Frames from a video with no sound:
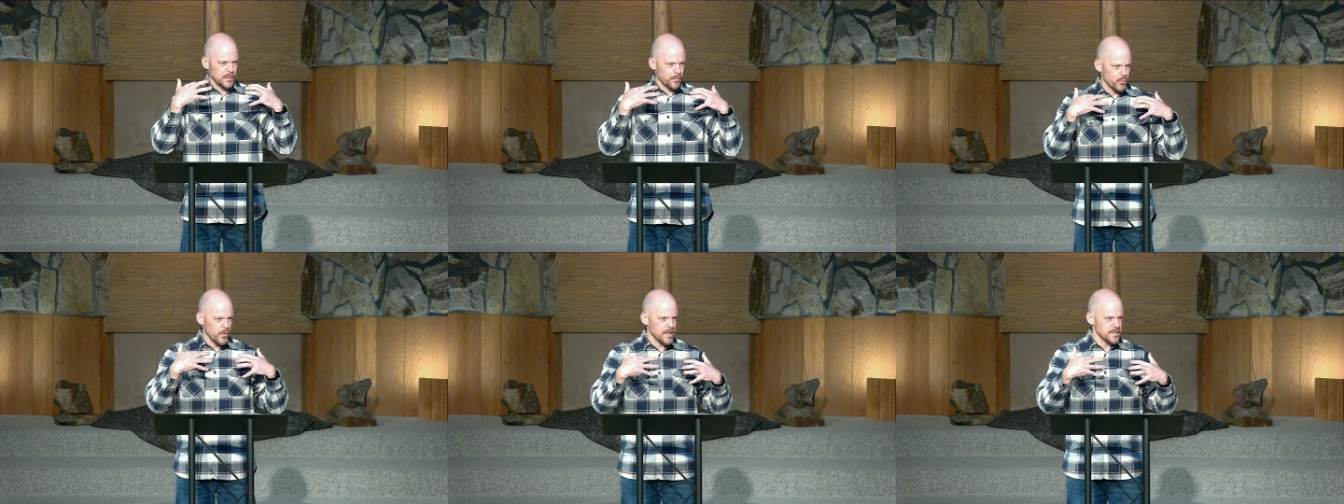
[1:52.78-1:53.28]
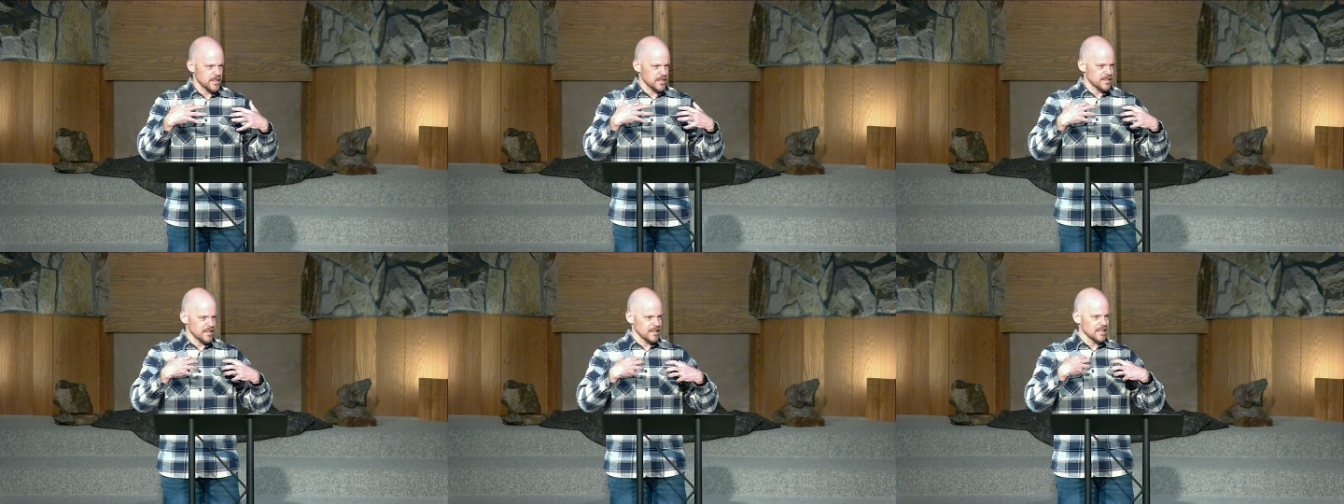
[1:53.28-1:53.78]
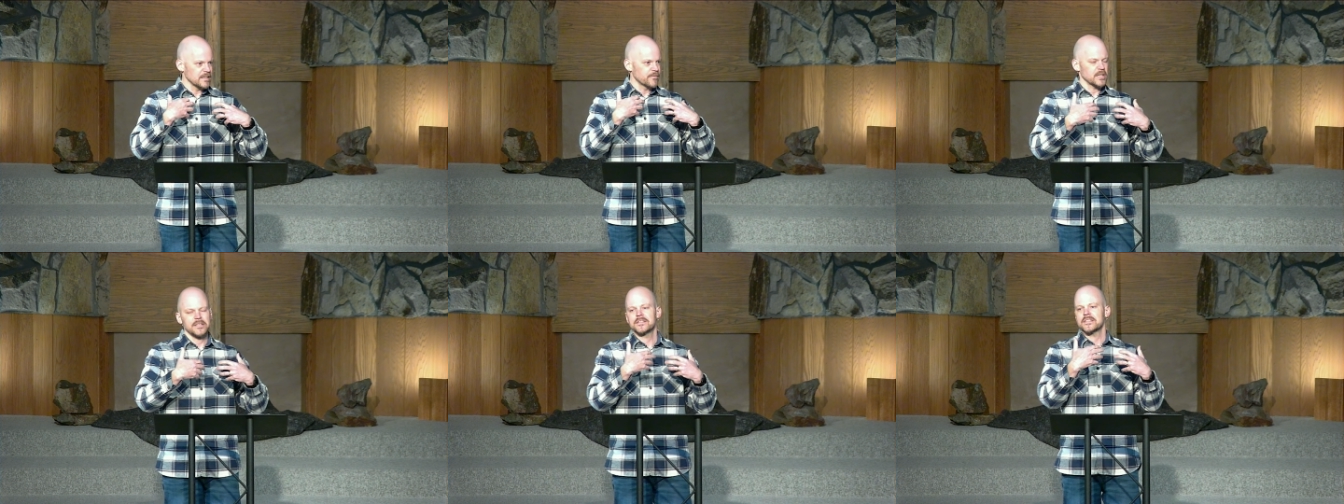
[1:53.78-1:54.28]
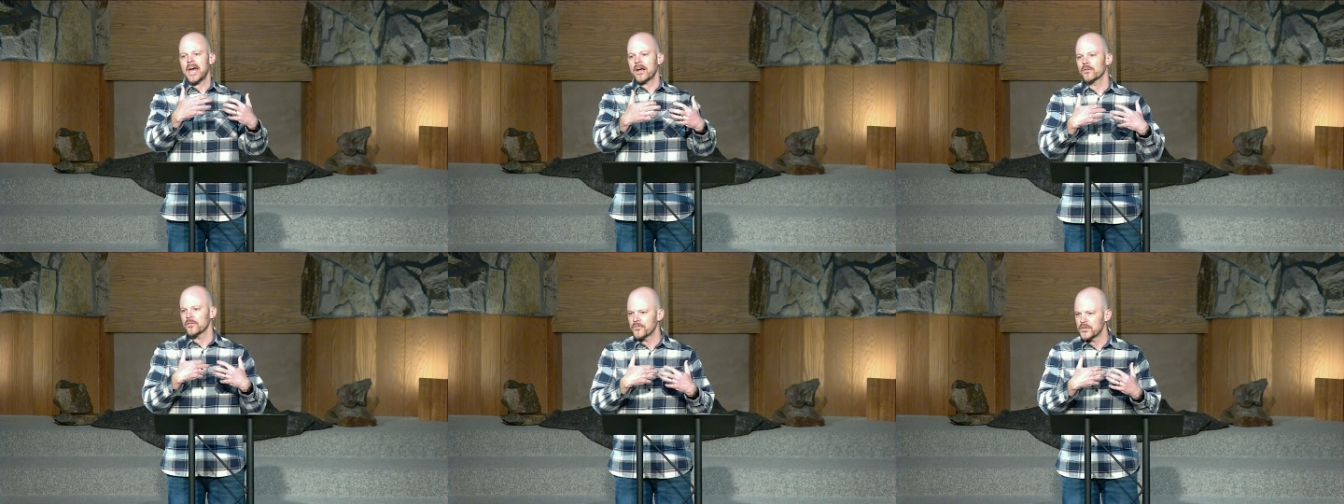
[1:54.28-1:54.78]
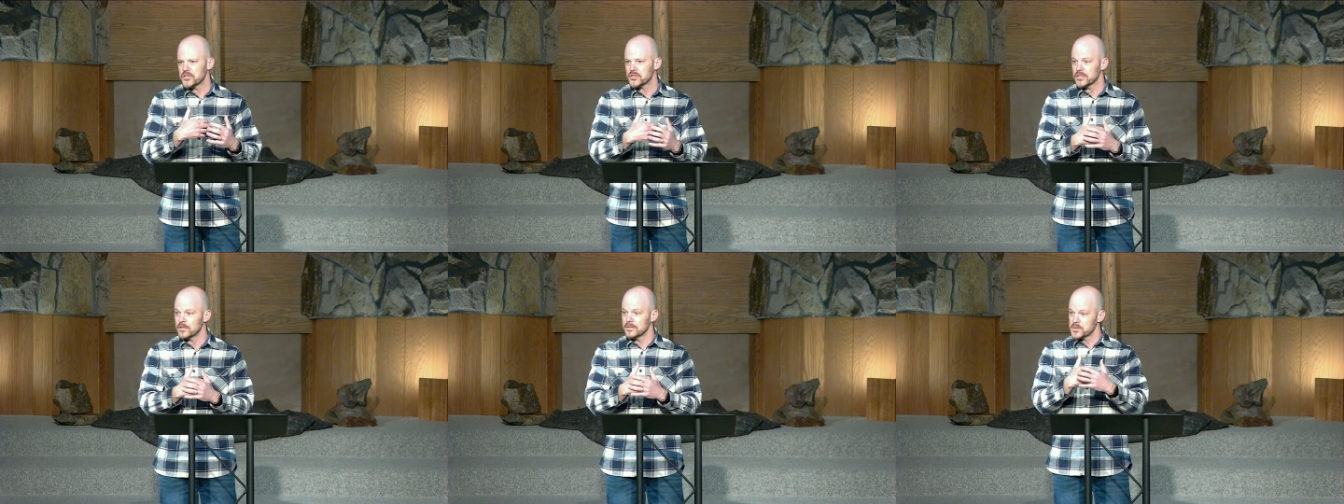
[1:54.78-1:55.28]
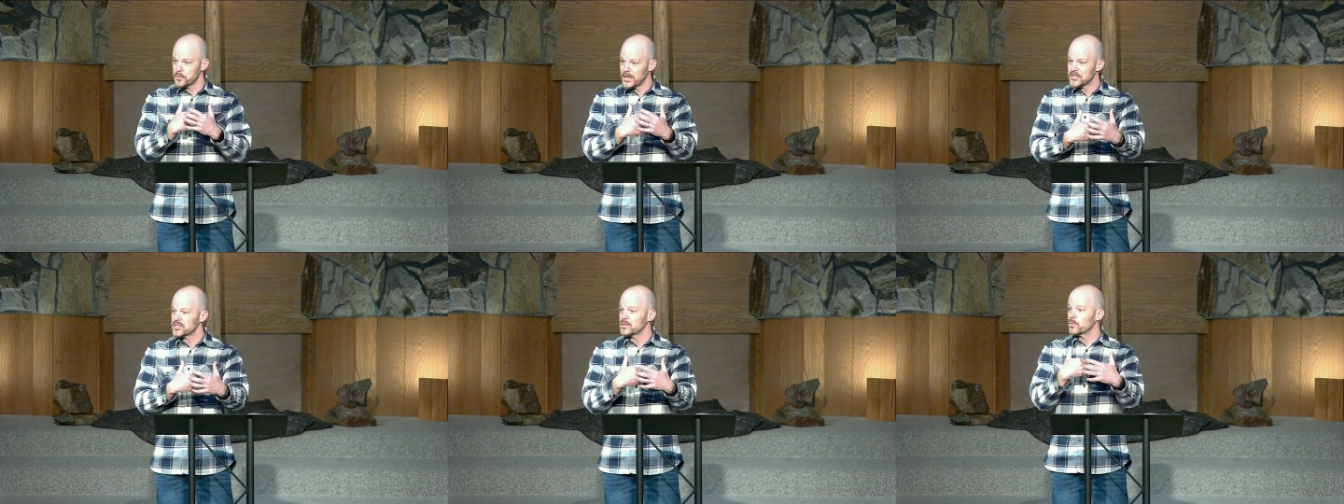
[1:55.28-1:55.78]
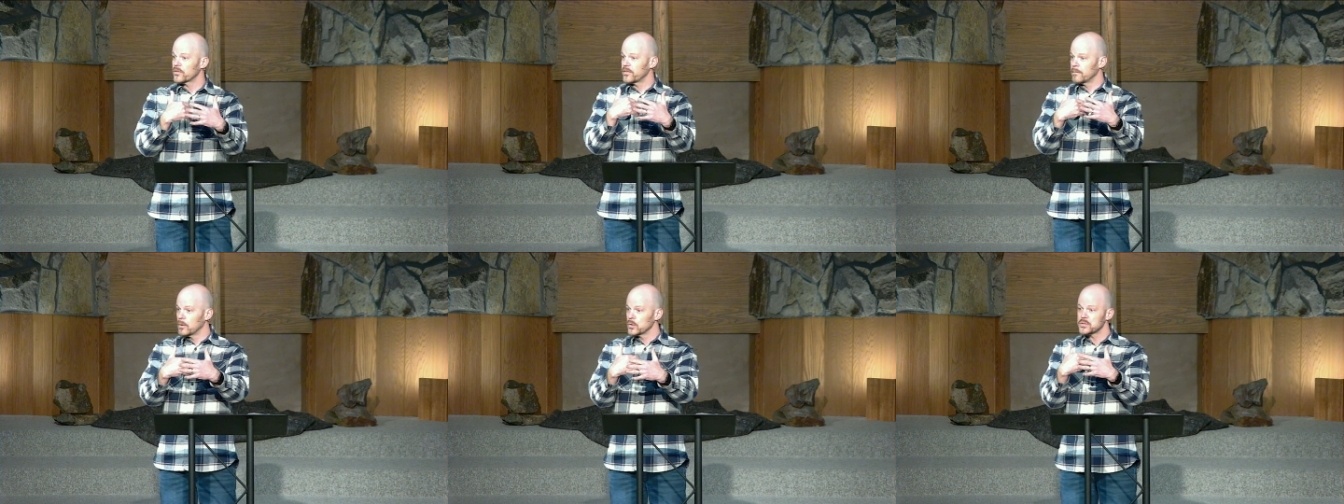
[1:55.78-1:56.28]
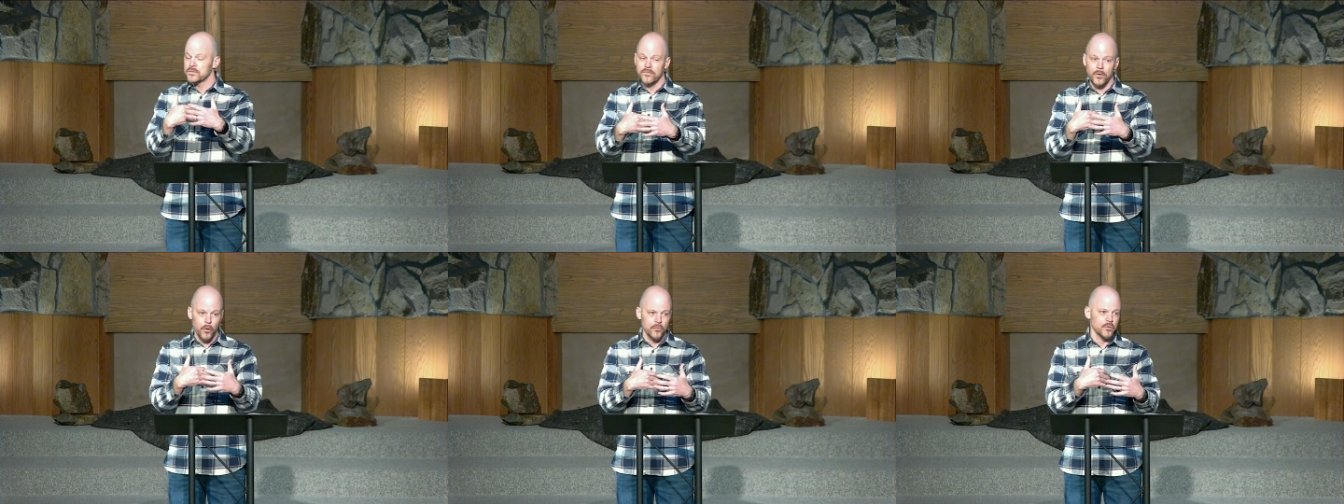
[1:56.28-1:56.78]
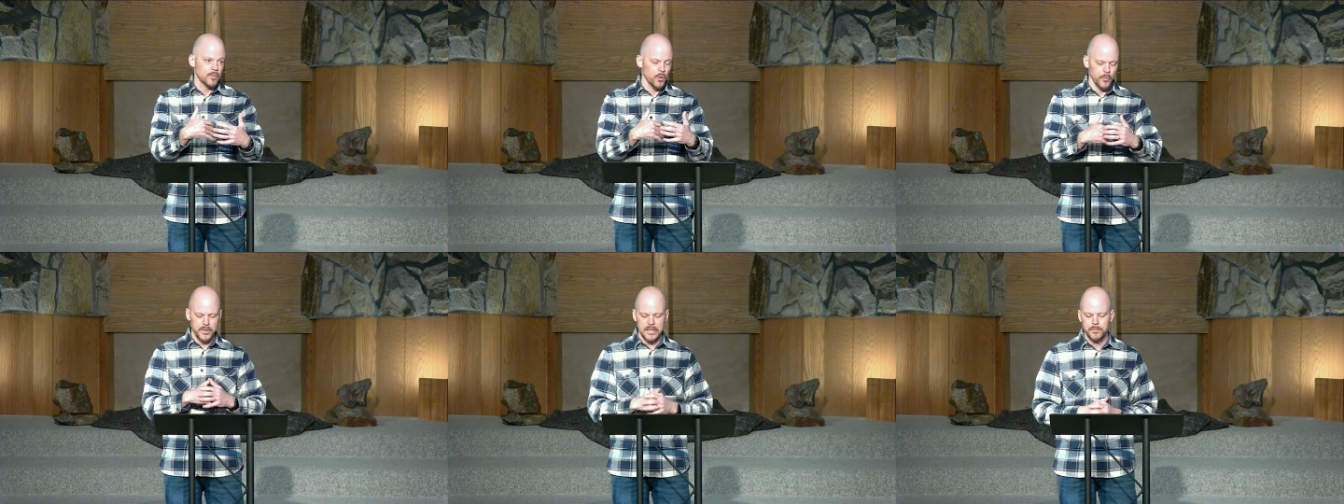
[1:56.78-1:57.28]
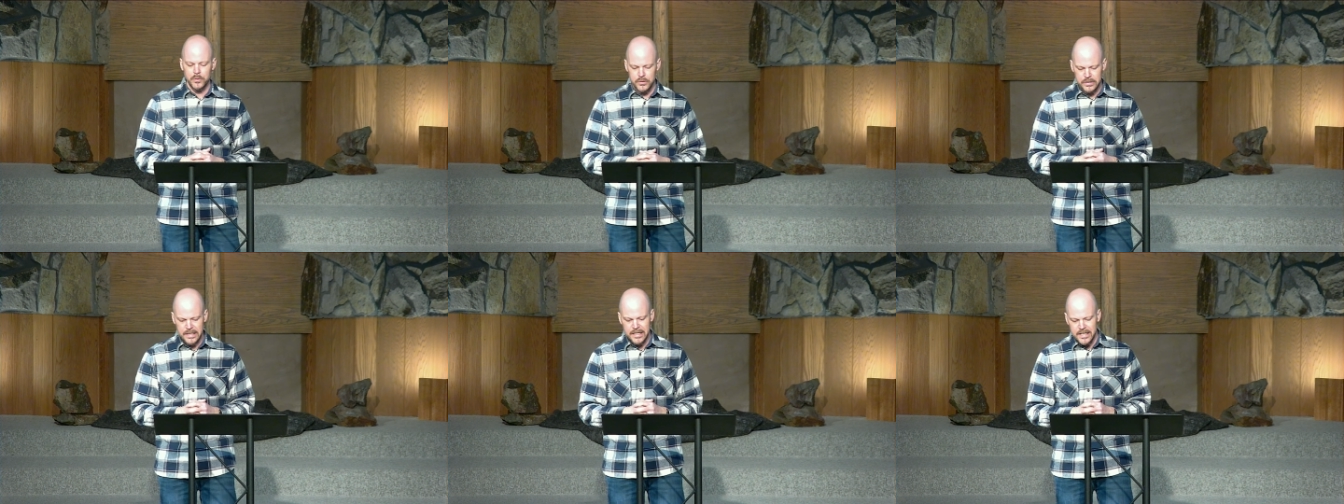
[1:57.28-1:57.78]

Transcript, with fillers: present and living sacrificially, especially with the most vulnerable people